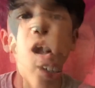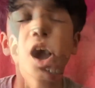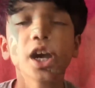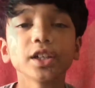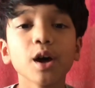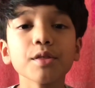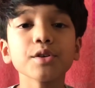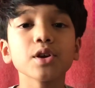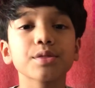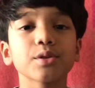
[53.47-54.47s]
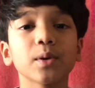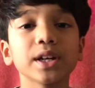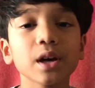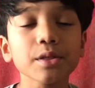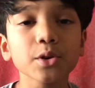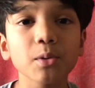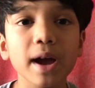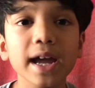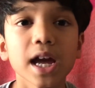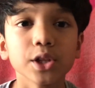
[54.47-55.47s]
Another
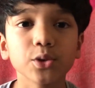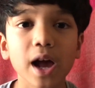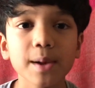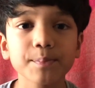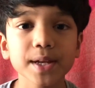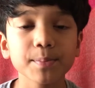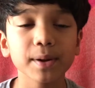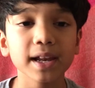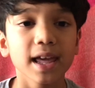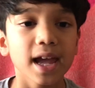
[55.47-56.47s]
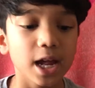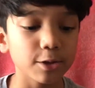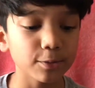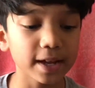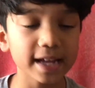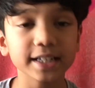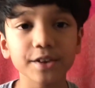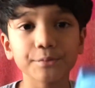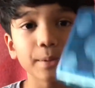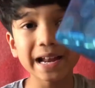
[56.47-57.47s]
way to help people is you can
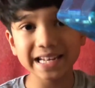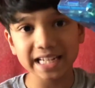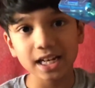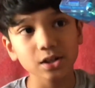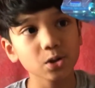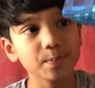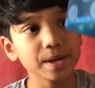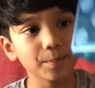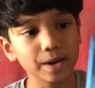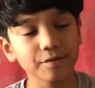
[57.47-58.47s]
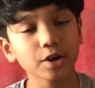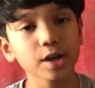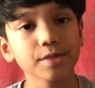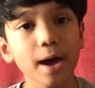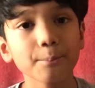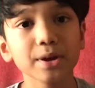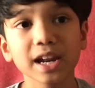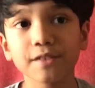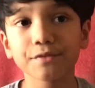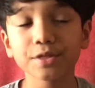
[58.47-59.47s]
give money to people. For example,
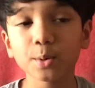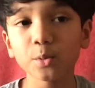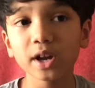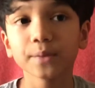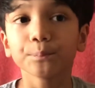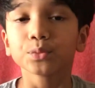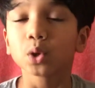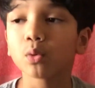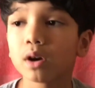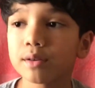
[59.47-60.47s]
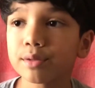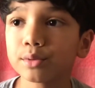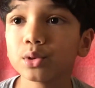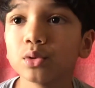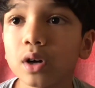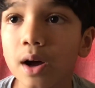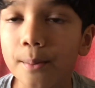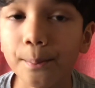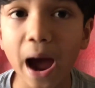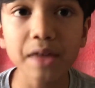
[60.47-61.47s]
if someone wants to
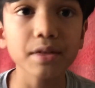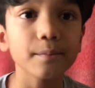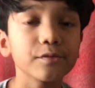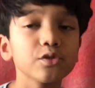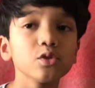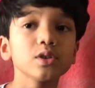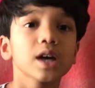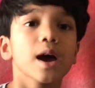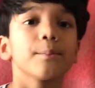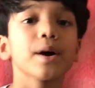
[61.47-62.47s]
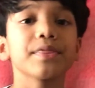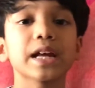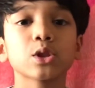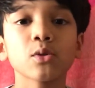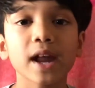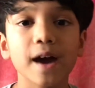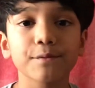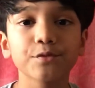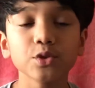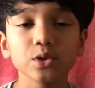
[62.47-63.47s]
buy some food but they don't have
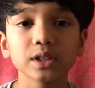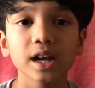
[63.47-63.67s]
food,